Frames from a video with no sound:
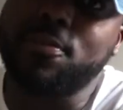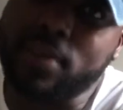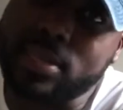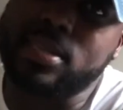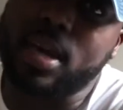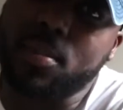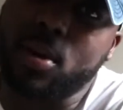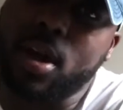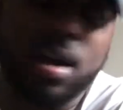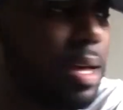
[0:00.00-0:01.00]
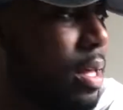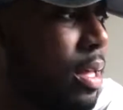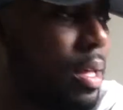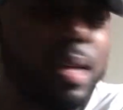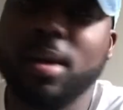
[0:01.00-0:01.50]
fix that, bruh.
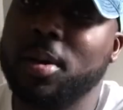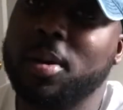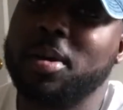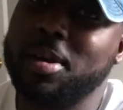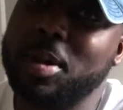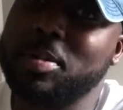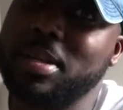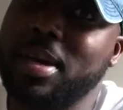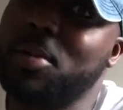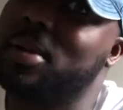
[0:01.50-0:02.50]
You know what I'm saying?